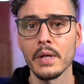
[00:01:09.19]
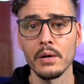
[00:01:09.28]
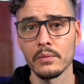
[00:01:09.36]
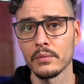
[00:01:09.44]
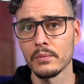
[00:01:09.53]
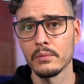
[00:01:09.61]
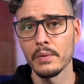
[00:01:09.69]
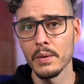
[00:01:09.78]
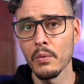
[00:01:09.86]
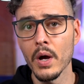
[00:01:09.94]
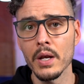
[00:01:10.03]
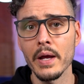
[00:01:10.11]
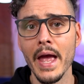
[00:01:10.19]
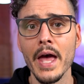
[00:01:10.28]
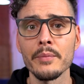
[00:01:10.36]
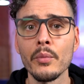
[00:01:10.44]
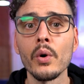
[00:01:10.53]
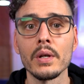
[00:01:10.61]
Now, we want to
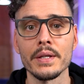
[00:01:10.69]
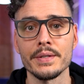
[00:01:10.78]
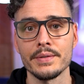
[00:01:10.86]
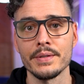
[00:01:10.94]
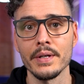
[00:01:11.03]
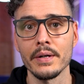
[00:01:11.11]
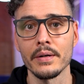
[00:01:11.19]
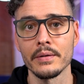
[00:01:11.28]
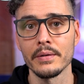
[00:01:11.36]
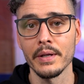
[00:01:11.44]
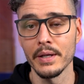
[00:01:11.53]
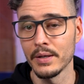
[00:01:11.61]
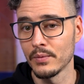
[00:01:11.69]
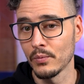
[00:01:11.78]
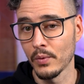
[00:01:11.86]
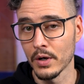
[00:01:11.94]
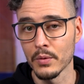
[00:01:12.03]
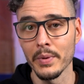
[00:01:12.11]
add more lists here. And
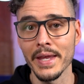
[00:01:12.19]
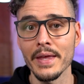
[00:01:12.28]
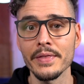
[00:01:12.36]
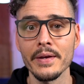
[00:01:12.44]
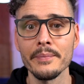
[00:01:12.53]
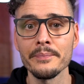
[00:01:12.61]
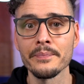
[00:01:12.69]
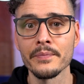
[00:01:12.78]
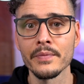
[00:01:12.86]
where do we get them?